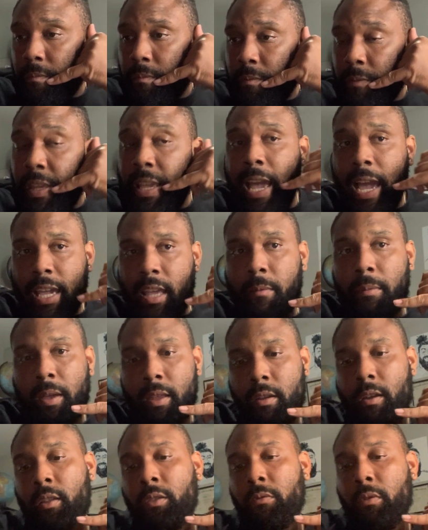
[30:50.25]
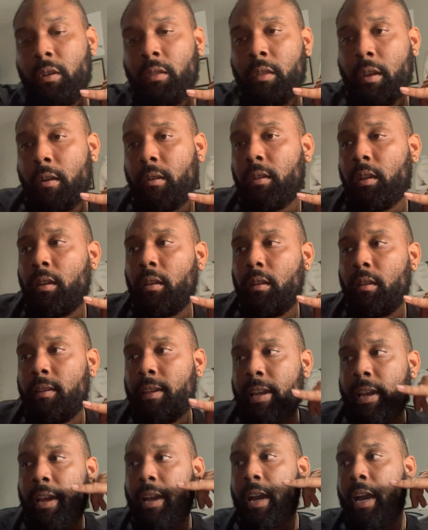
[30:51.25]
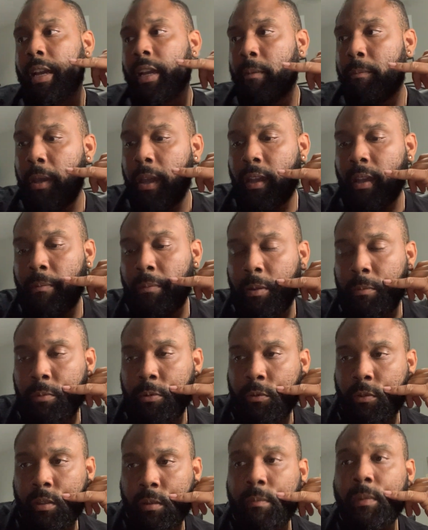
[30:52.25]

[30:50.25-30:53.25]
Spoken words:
Yeah, I could be there at 3:30. Yeah, I could pick up the prescription.